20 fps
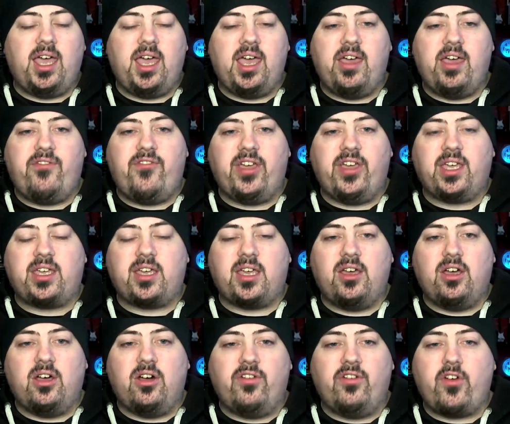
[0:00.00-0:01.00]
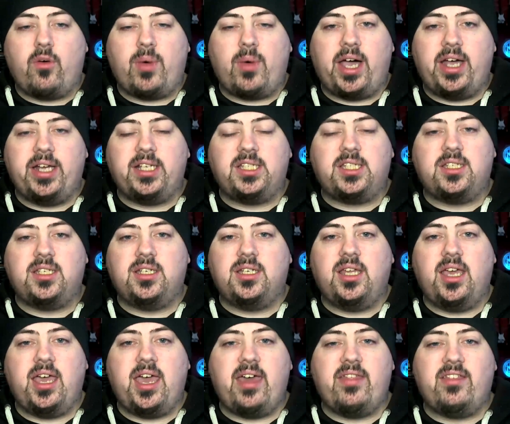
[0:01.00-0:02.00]
think otherwise.
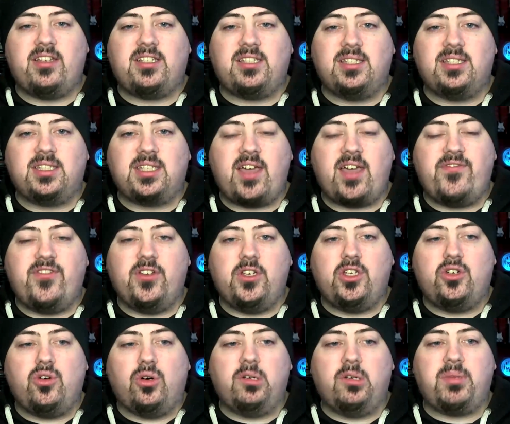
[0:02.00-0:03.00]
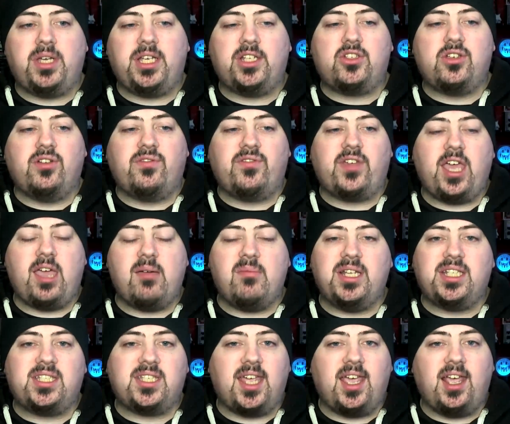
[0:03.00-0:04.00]
This is definitely going to be a tough game.
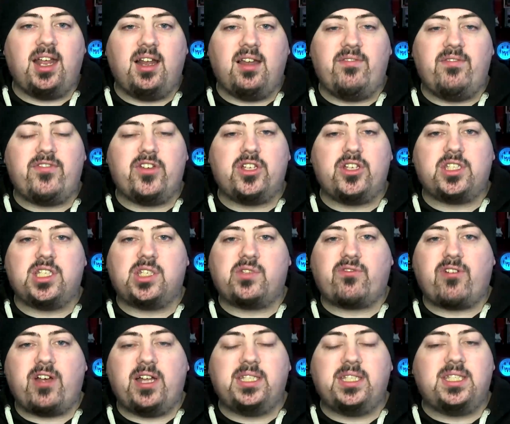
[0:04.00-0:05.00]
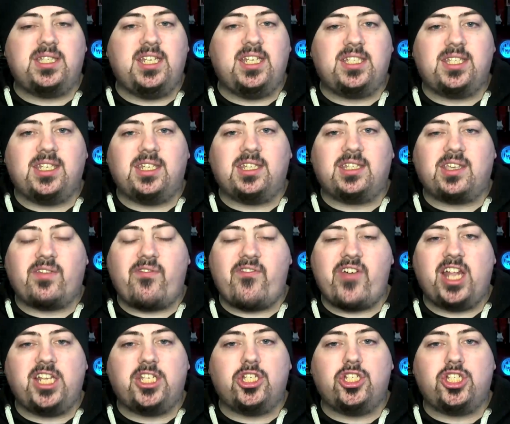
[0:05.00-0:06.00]
It's England versus France. These are the
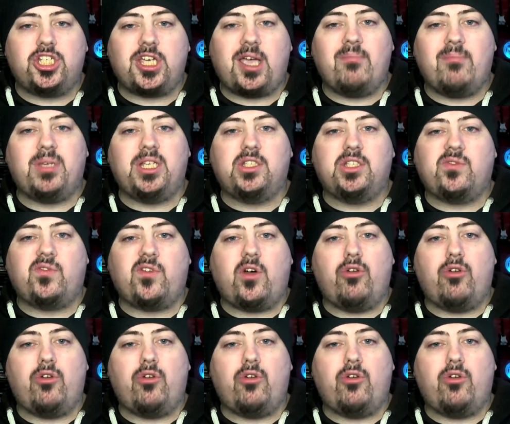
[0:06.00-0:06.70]
defending champions for a